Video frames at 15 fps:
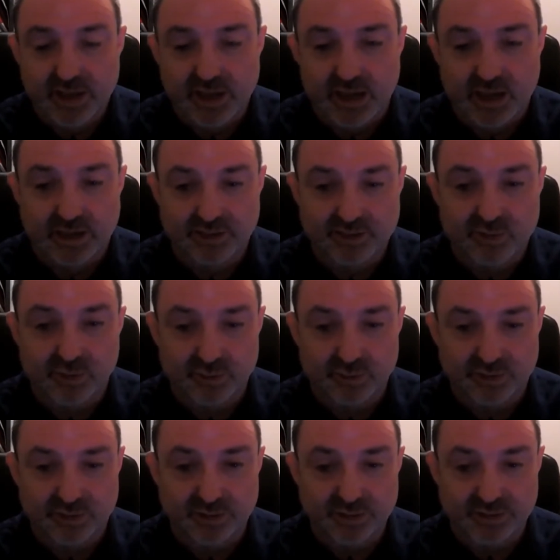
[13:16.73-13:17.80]

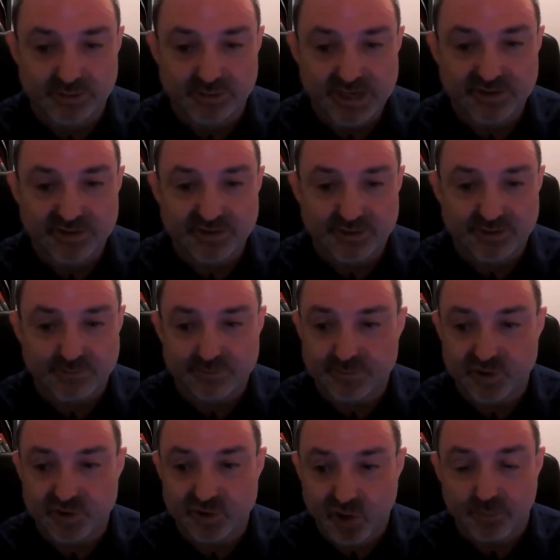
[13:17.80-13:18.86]
causing the yeast to
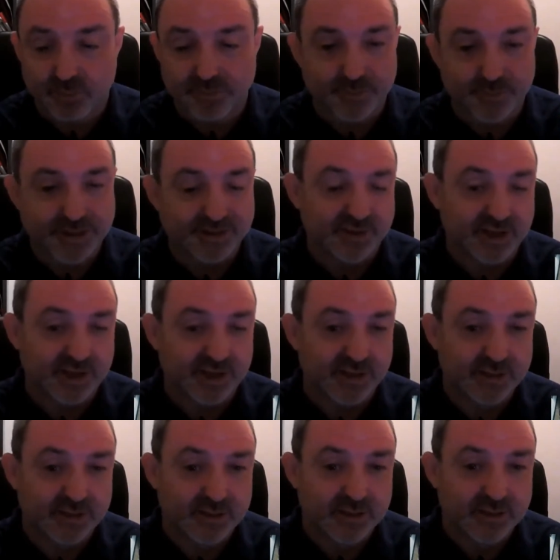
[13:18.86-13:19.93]
stop fermenting
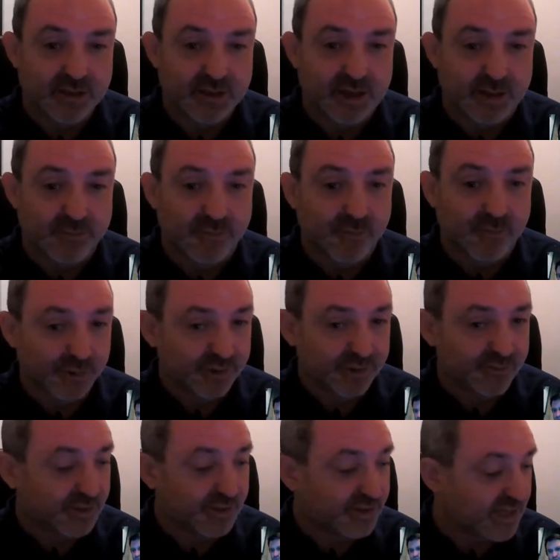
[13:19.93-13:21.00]
before it's
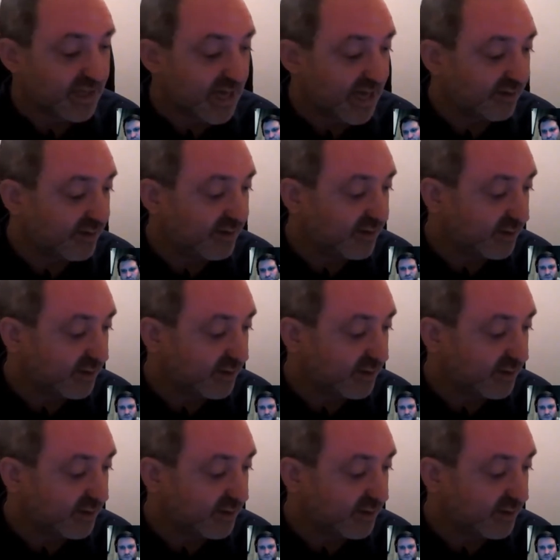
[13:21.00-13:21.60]
reached the end.